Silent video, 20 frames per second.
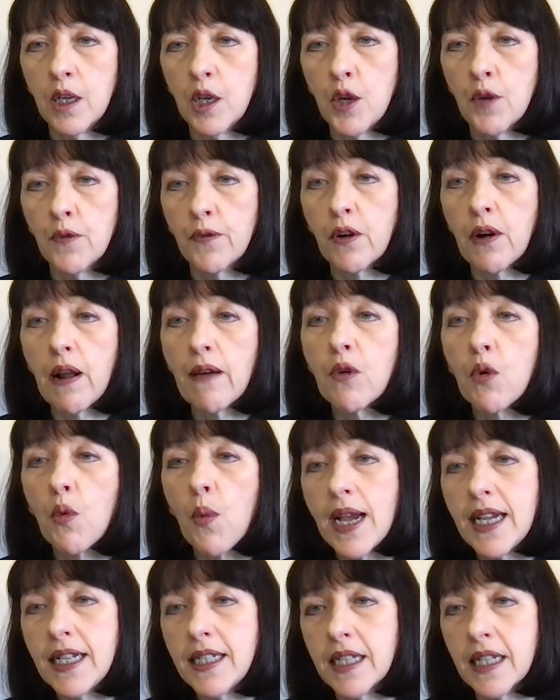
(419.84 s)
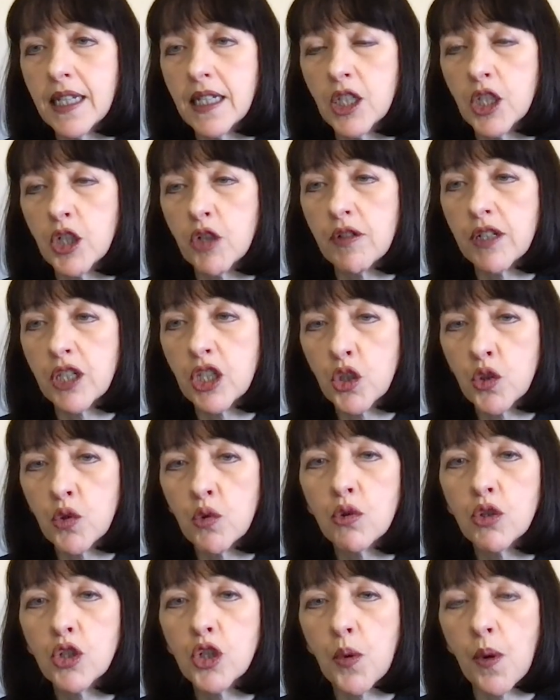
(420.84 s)
forever waiting to
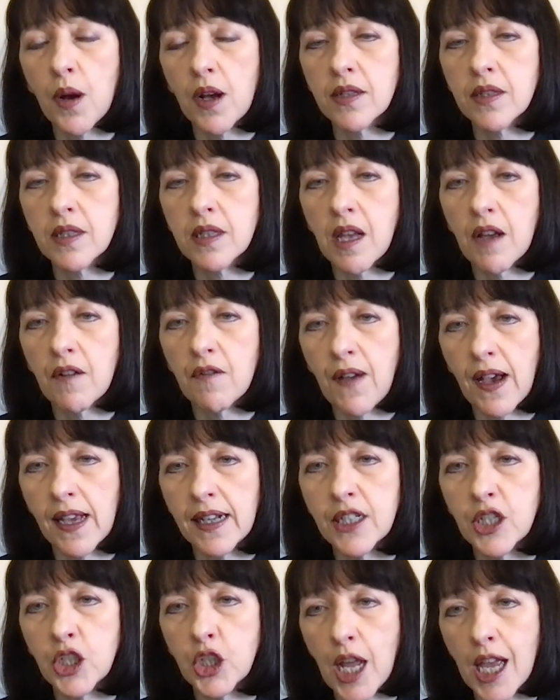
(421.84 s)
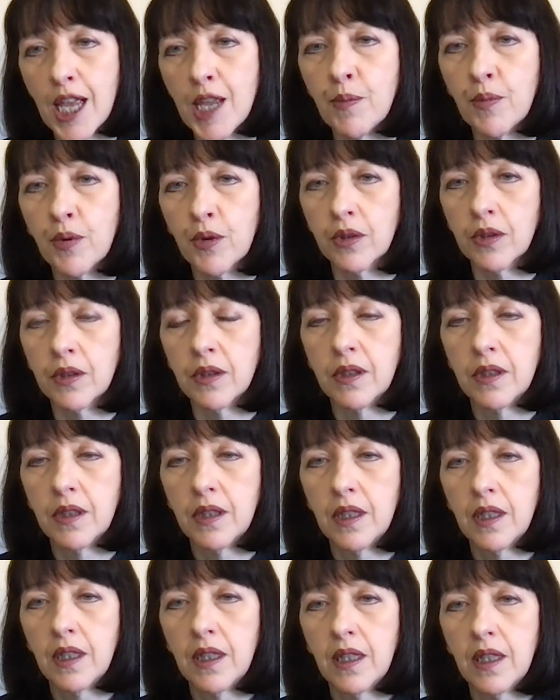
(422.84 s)
restore to us a vanished April
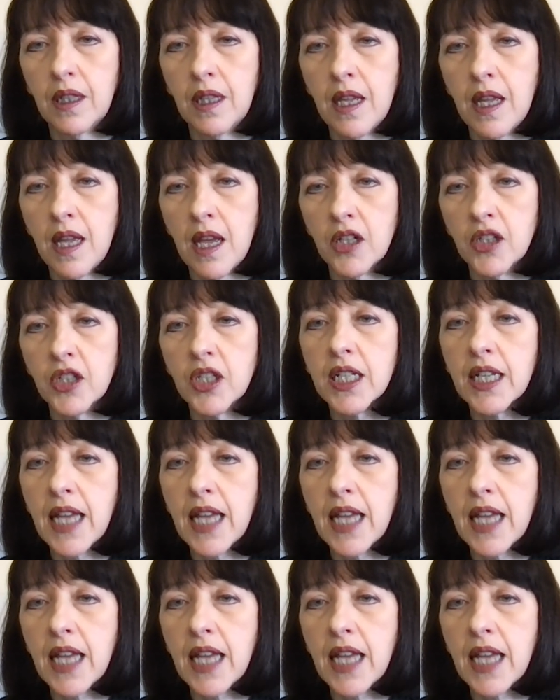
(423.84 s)
and to